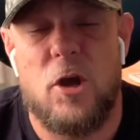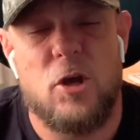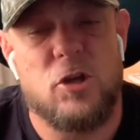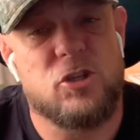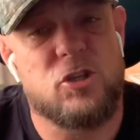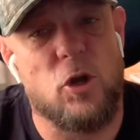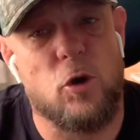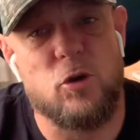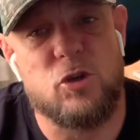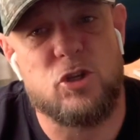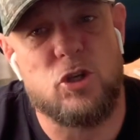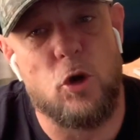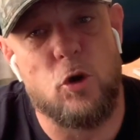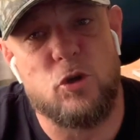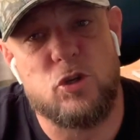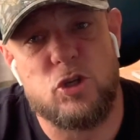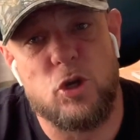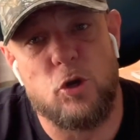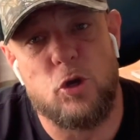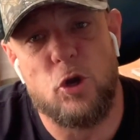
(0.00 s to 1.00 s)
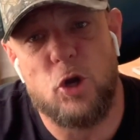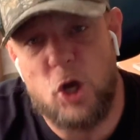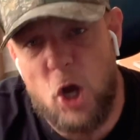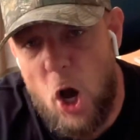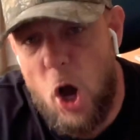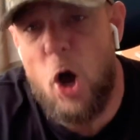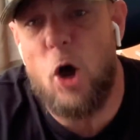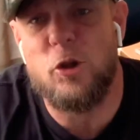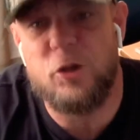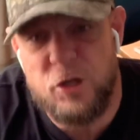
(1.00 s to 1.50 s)
So you're
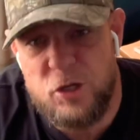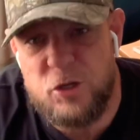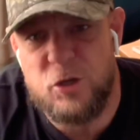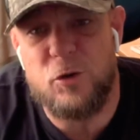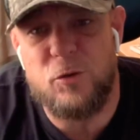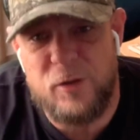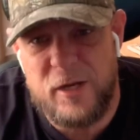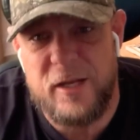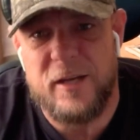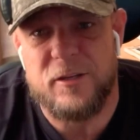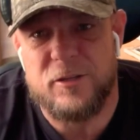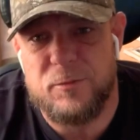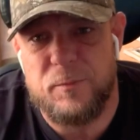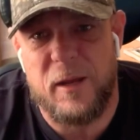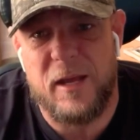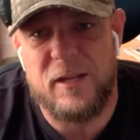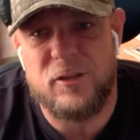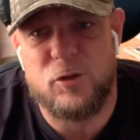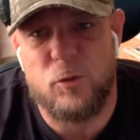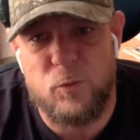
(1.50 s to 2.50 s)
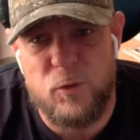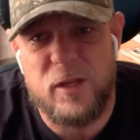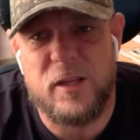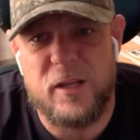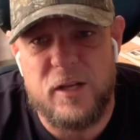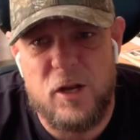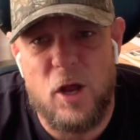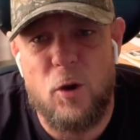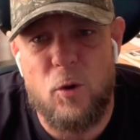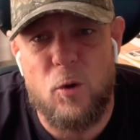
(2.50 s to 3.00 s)
called to do this, man, to
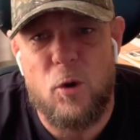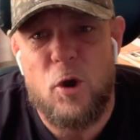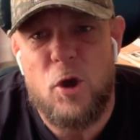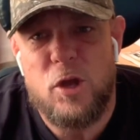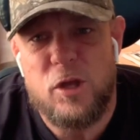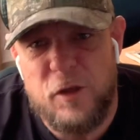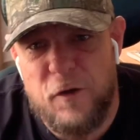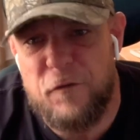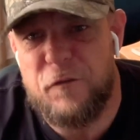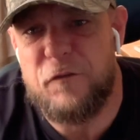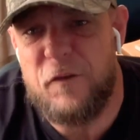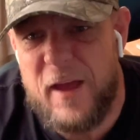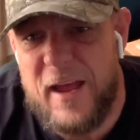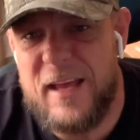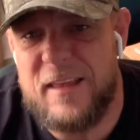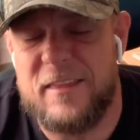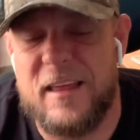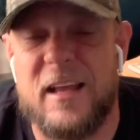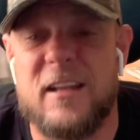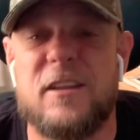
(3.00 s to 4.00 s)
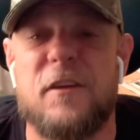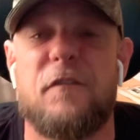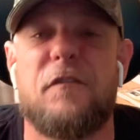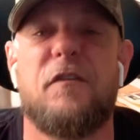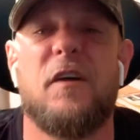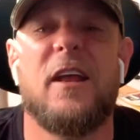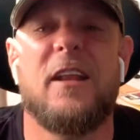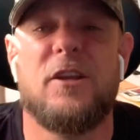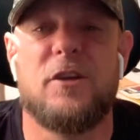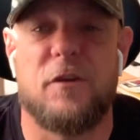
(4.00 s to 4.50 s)
really know your faith and
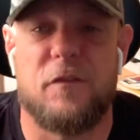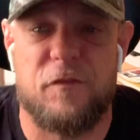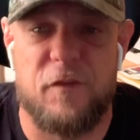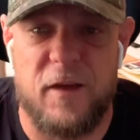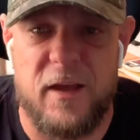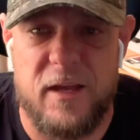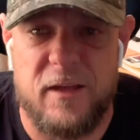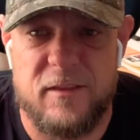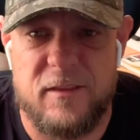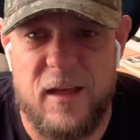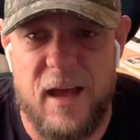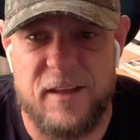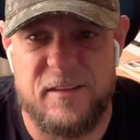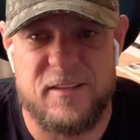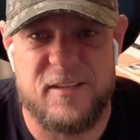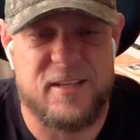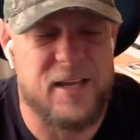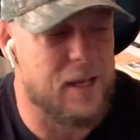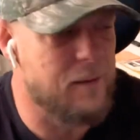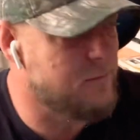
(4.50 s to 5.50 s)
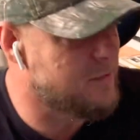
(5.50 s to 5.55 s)
defend your faith at the same